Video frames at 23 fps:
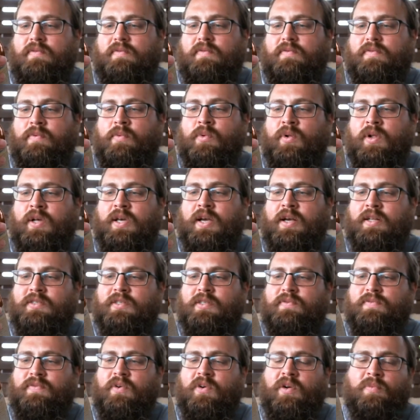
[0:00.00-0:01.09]
from all accounts,
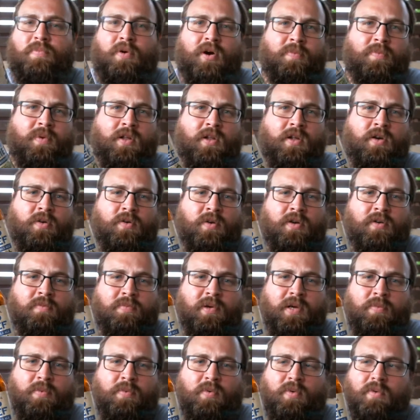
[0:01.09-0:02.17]
it's very popular and
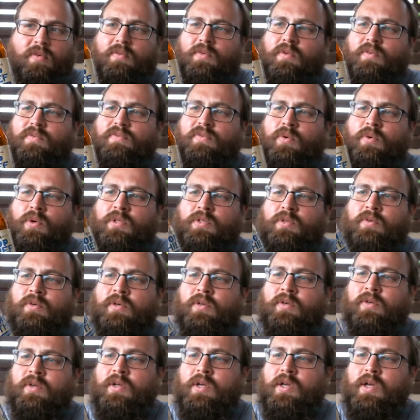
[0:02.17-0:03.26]
people look forward to
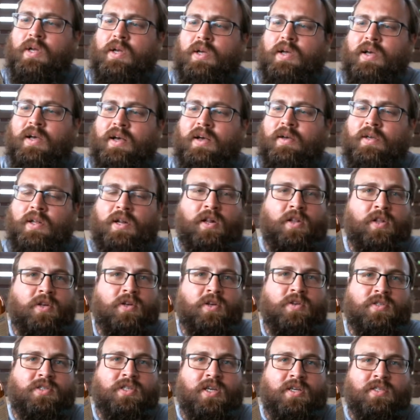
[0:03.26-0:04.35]
it. The
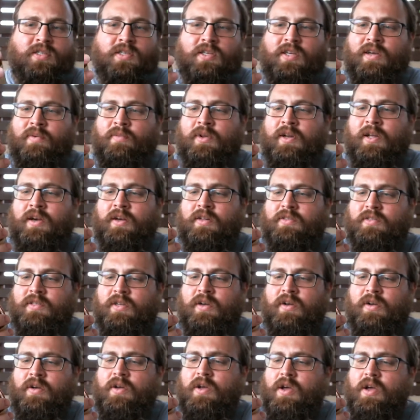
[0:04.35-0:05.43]
new season coming out.
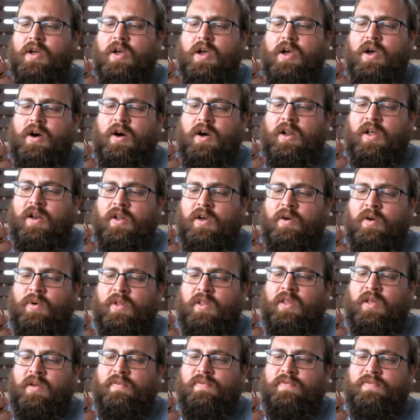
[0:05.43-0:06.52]
So I don't know
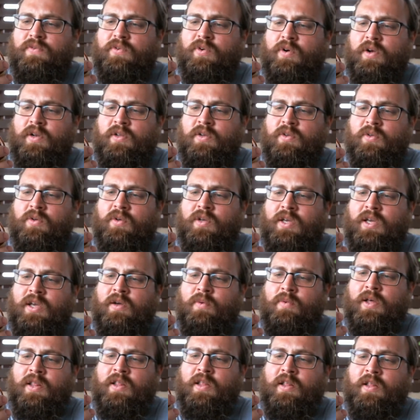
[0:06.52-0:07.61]
what they've tried to do here.
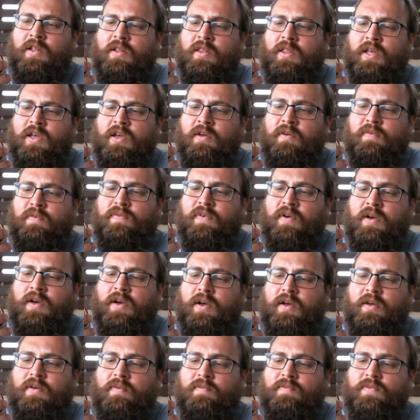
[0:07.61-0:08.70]
Whether
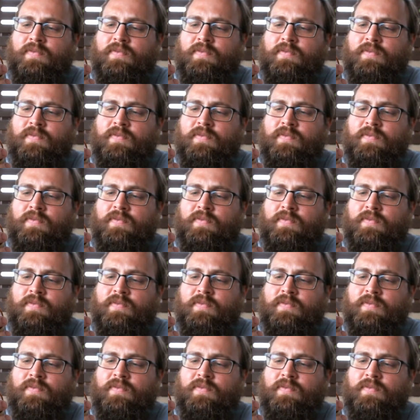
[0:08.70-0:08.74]
they've